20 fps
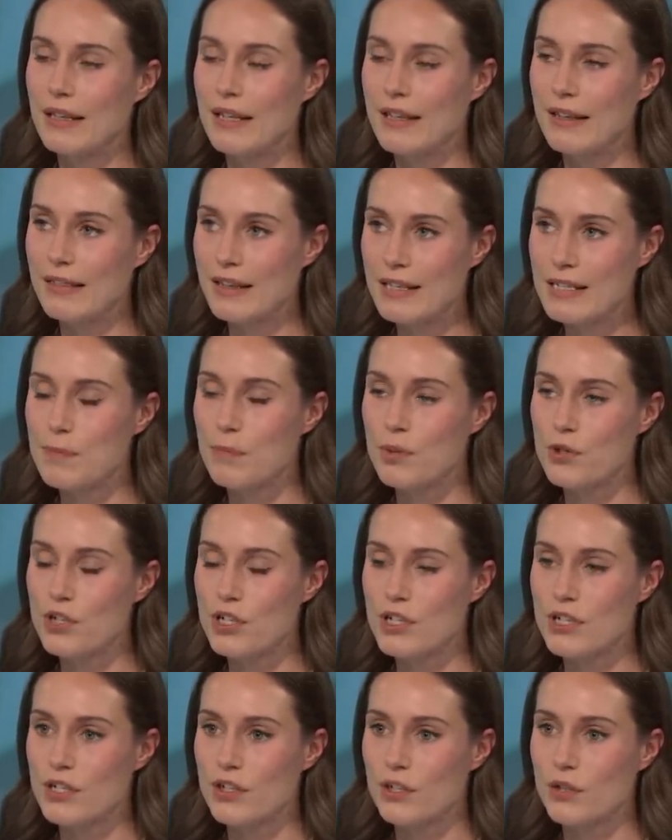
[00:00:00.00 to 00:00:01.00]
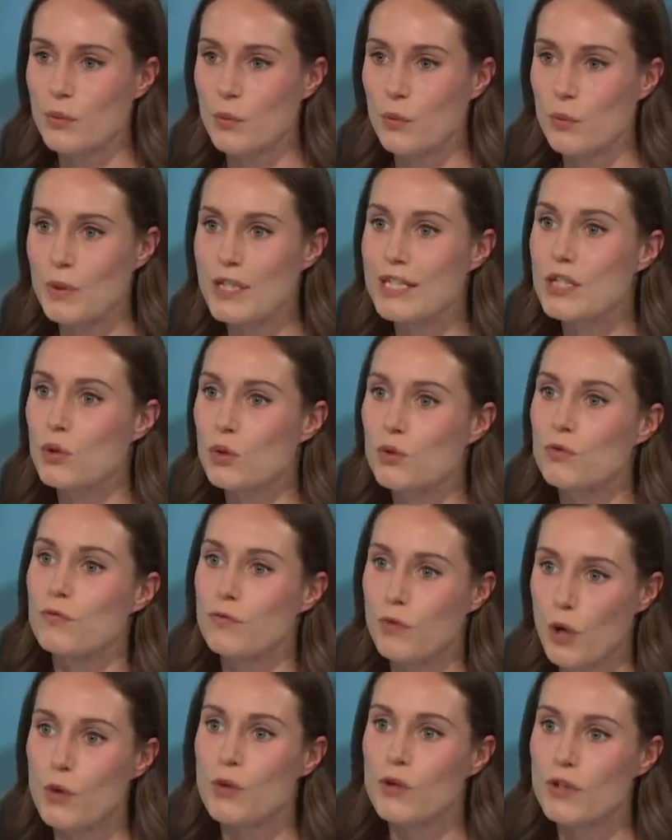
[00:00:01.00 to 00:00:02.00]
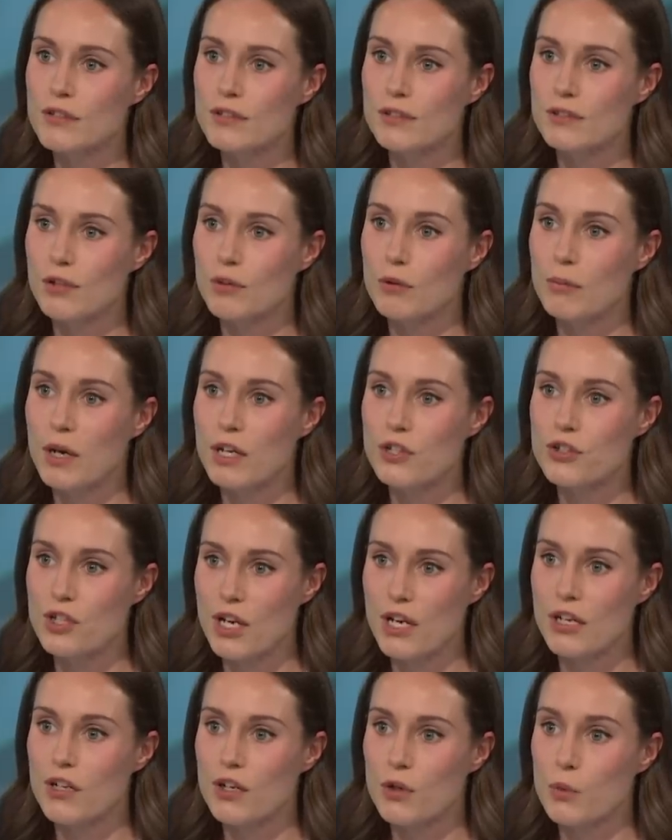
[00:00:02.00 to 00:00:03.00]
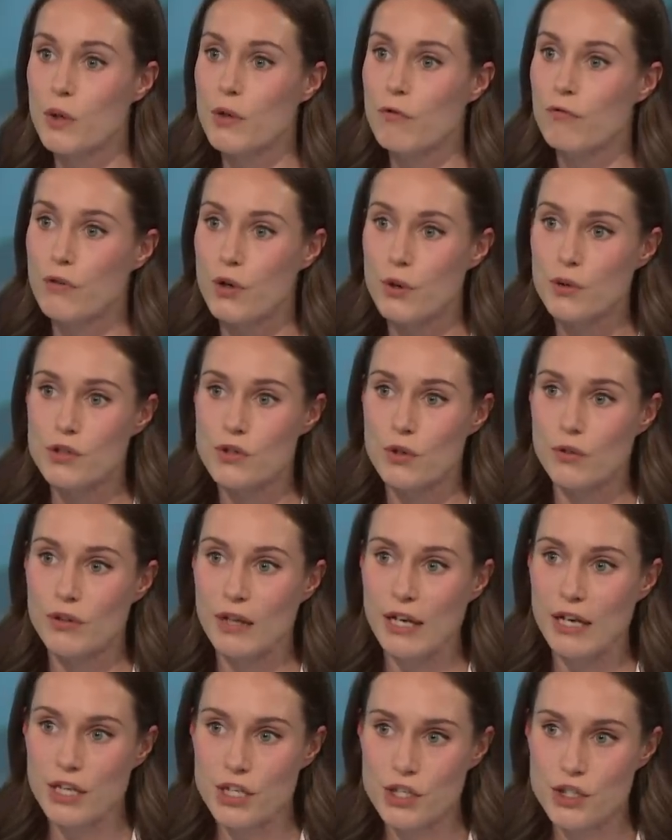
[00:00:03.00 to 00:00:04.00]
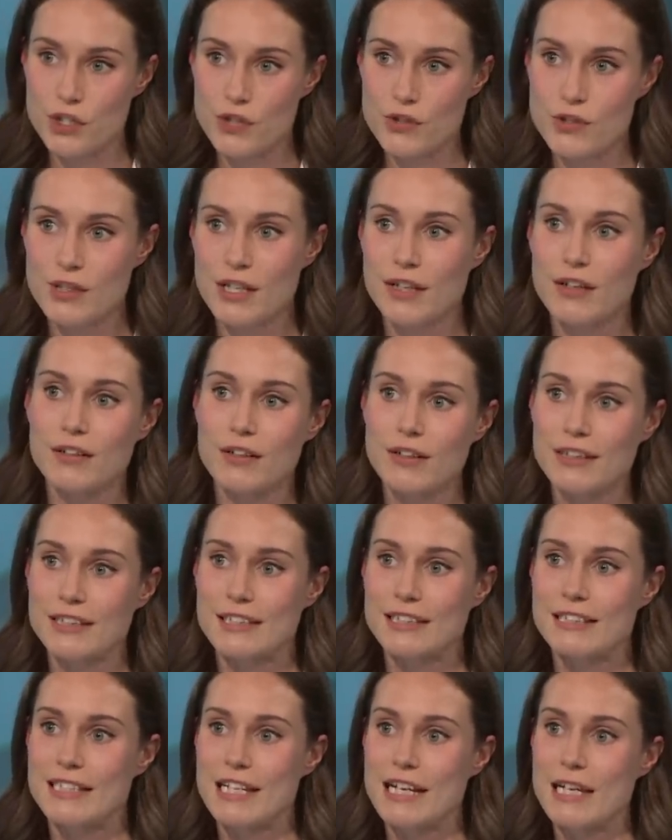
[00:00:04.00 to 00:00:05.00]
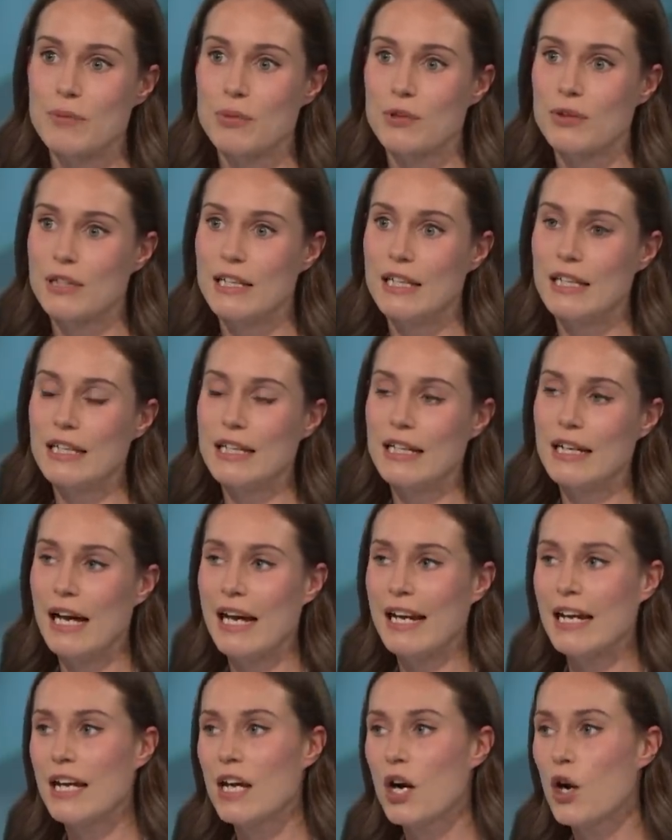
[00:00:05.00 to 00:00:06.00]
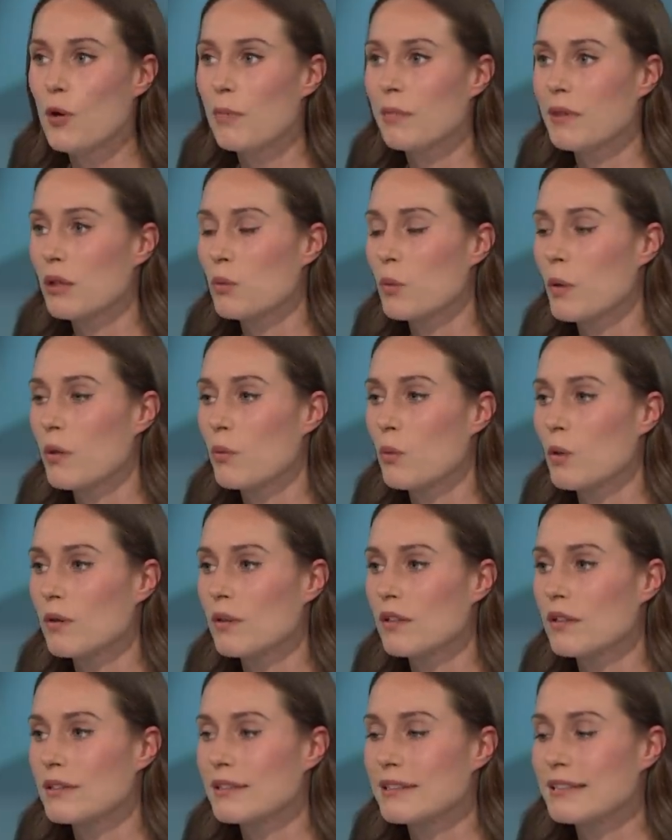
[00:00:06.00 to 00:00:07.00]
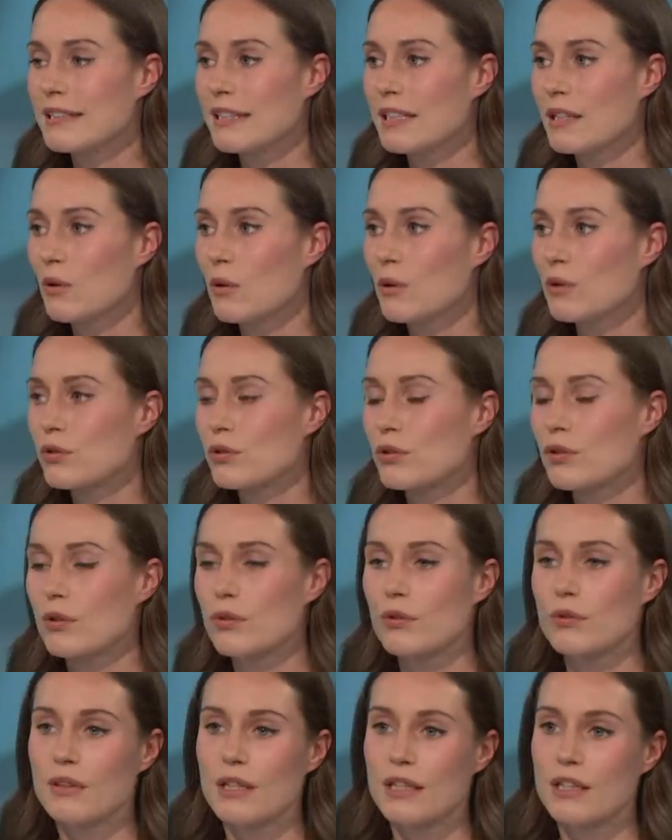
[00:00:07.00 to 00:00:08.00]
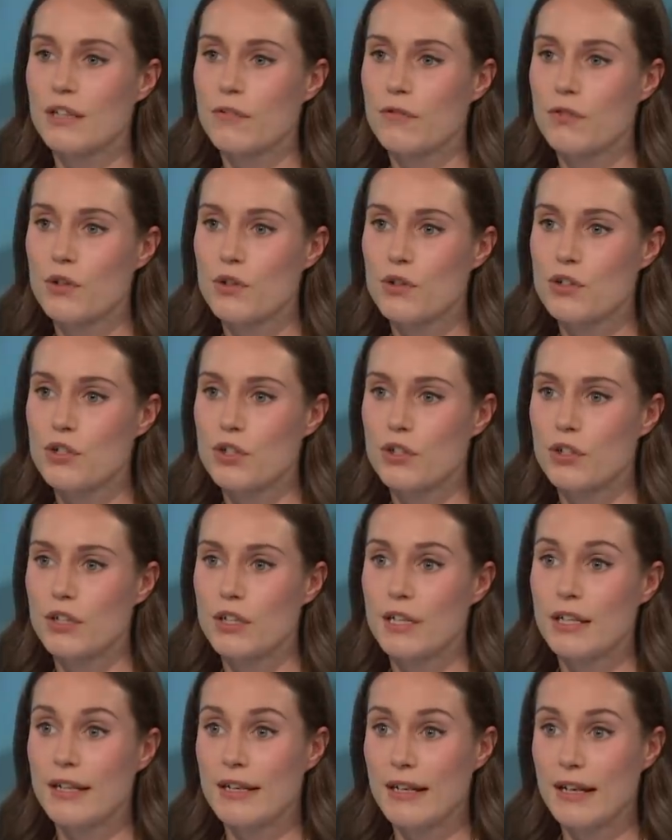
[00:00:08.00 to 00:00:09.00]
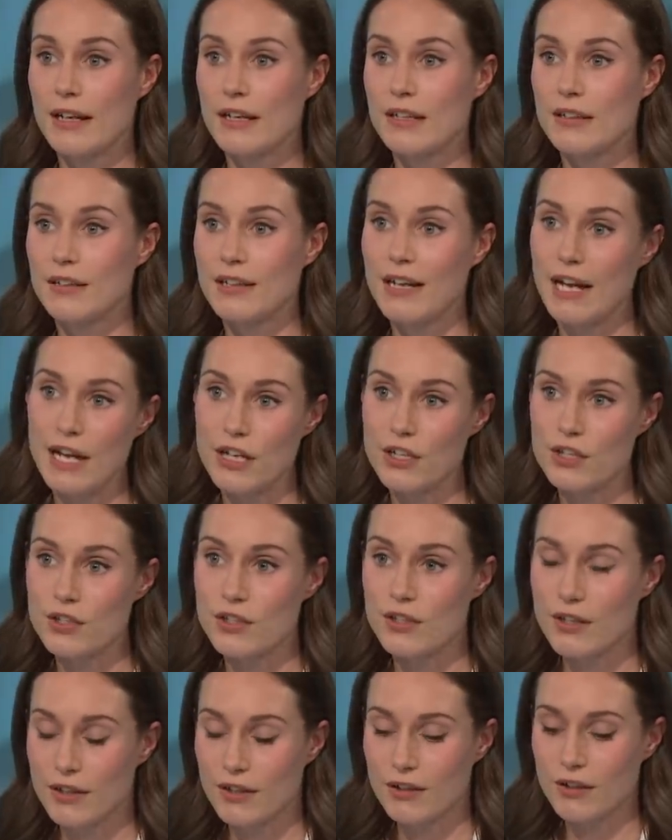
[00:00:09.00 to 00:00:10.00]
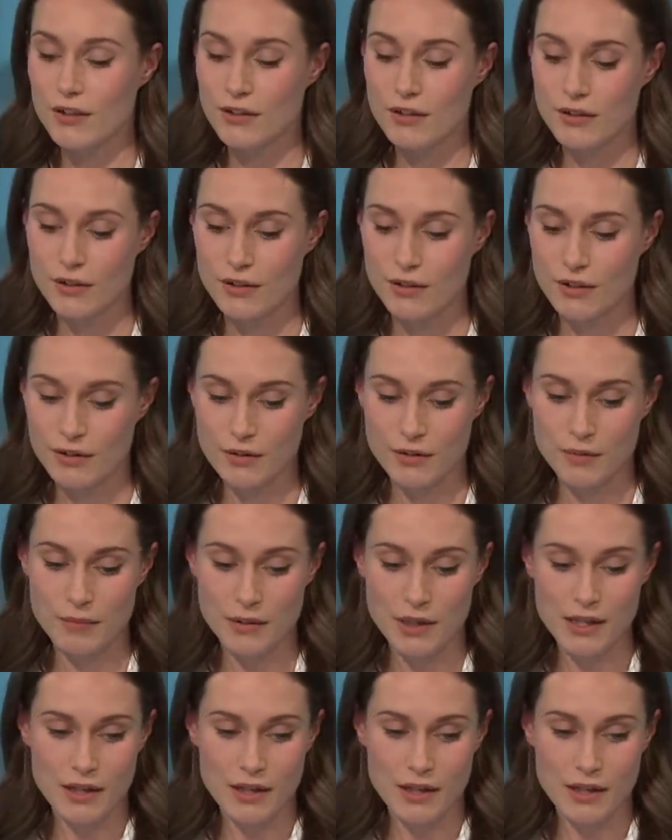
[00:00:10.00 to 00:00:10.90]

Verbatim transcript: in this position, we don't focus on my gender, we focus on the issues that are in the table. And I hope that we will see also in the future a